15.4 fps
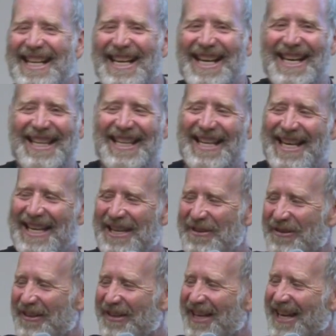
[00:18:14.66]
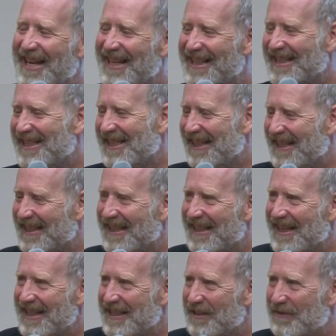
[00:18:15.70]
and thank you, Organic Seed
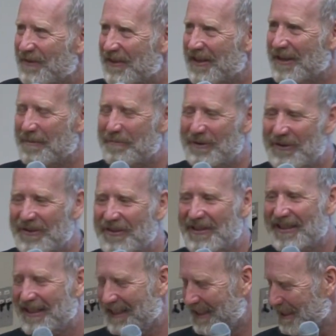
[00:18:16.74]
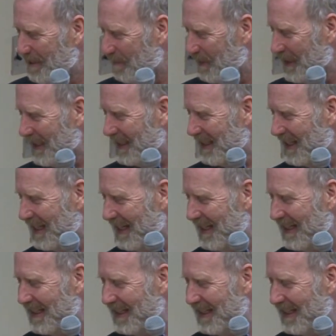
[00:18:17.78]
Alliance, for the opportunity to speak today.